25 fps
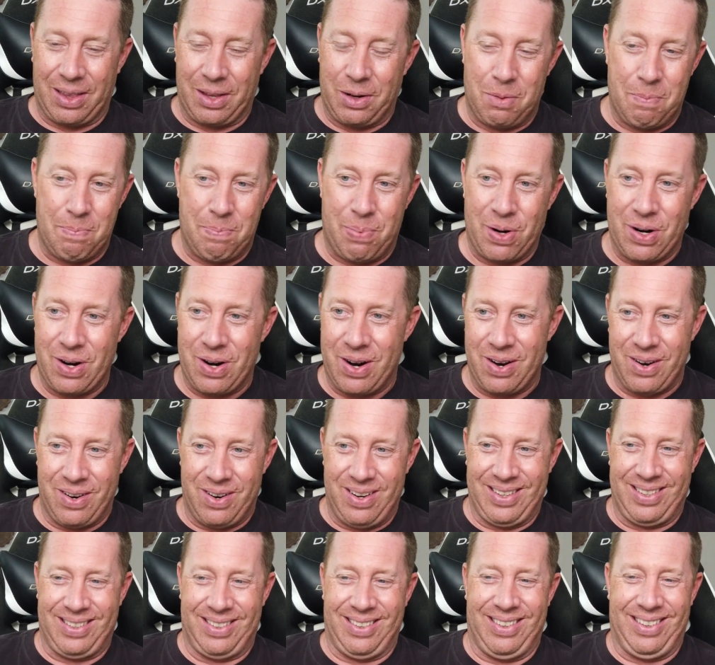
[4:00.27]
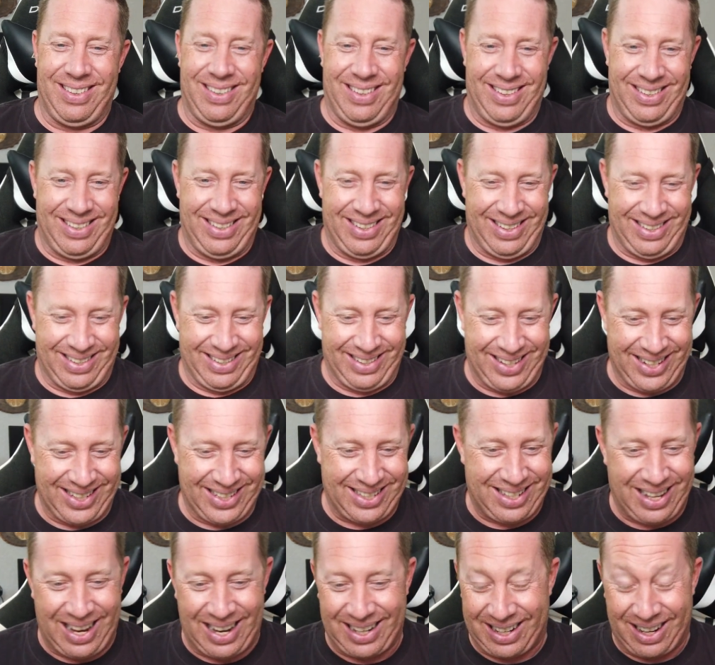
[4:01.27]
little burrow,
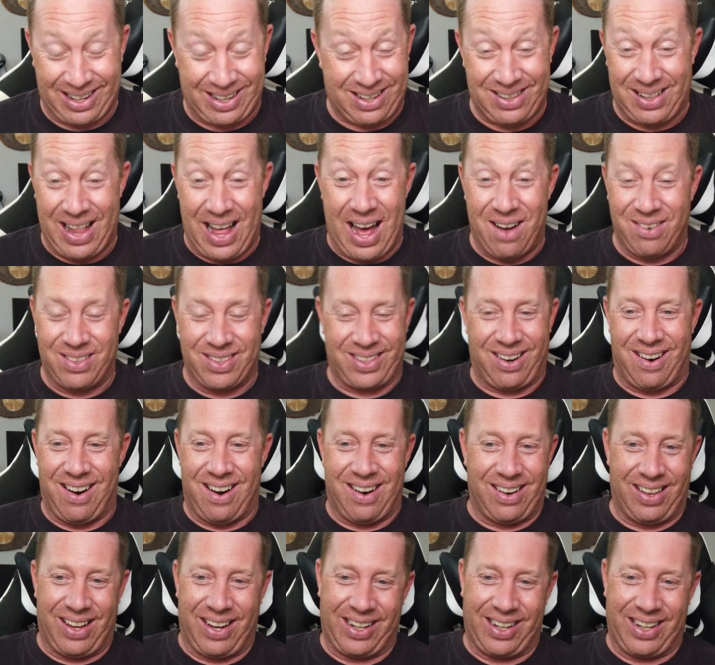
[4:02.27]
it's like a clown car,